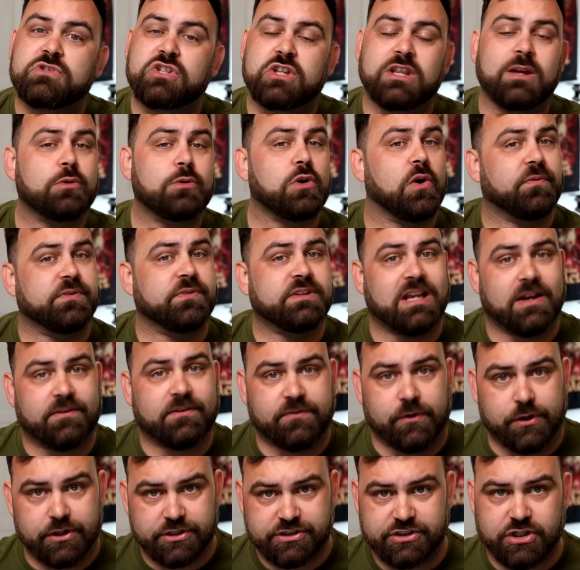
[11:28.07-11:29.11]
so they would often
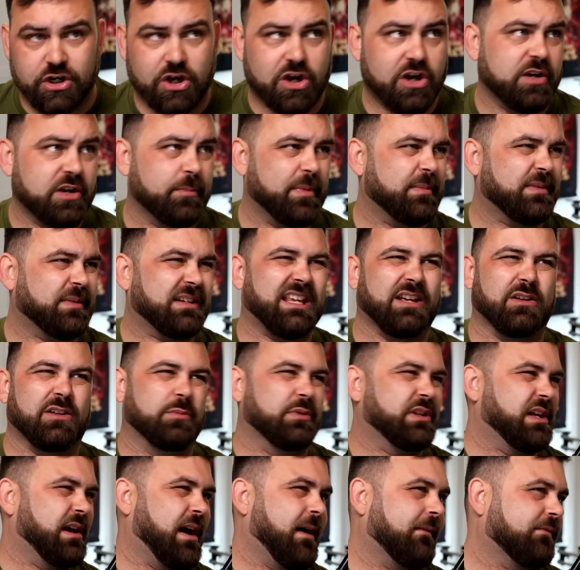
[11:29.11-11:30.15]
get first turn and be able to kill
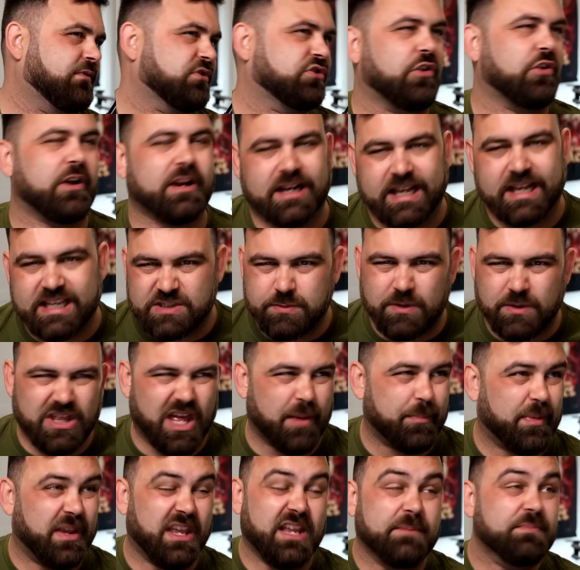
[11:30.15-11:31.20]
them with their Alpha Strike list, whether
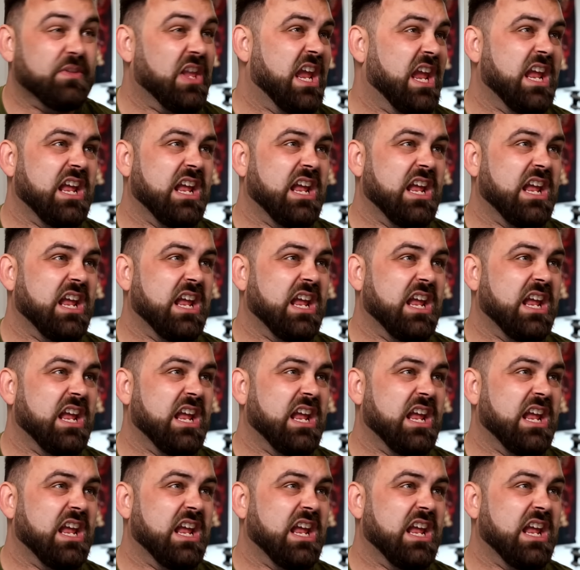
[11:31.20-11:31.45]
that be,